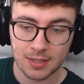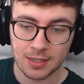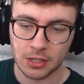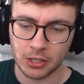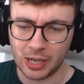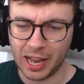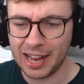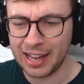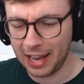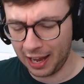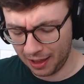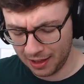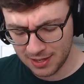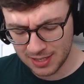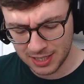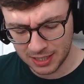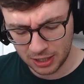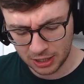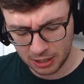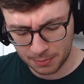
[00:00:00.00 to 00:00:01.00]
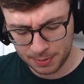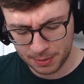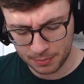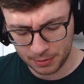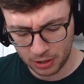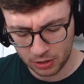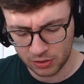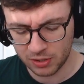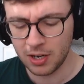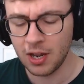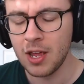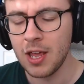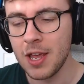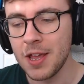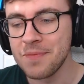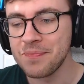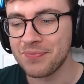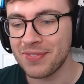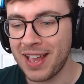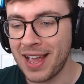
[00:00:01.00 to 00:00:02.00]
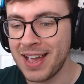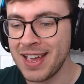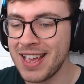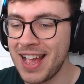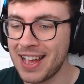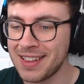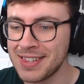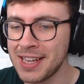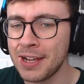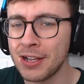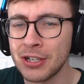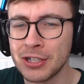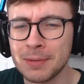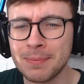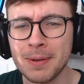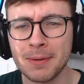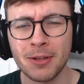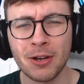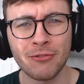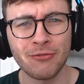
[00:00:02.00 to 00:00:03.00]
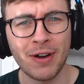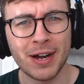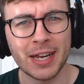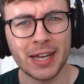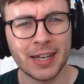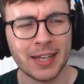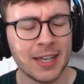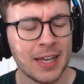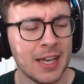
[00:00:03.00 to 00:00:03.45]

Look, I've seen a lot of people on, I think a lot of people on Reddit